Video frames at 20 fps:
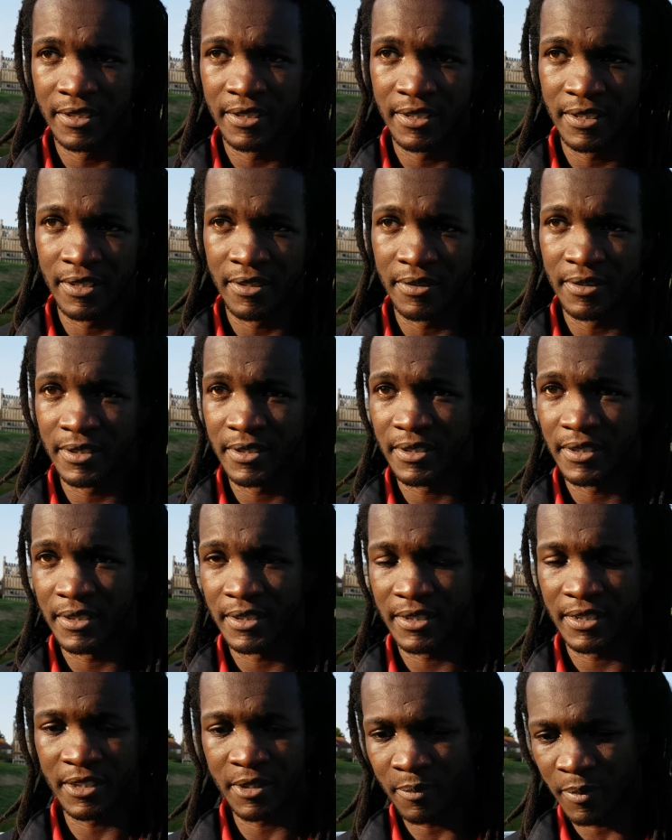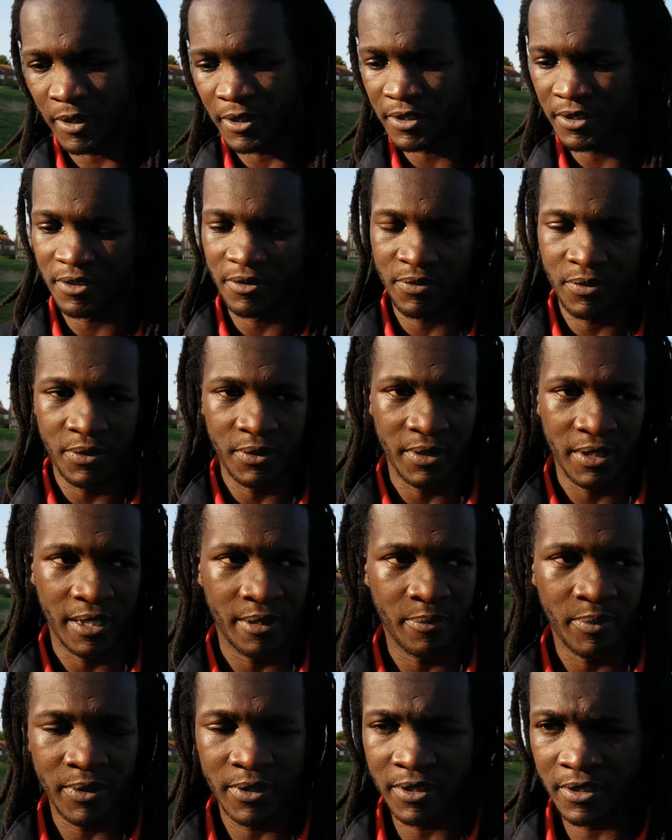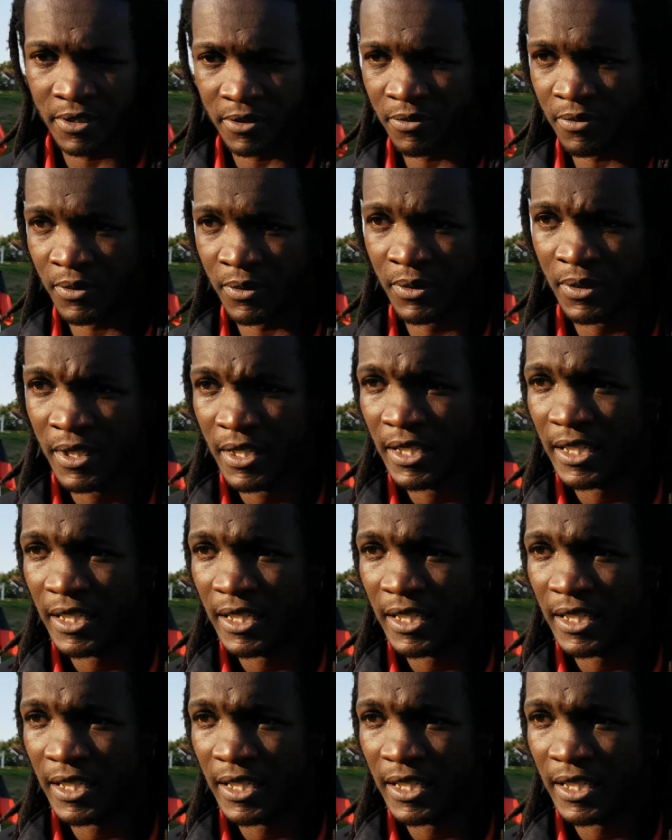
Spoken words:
you know, it's this person's fault or that person's fault.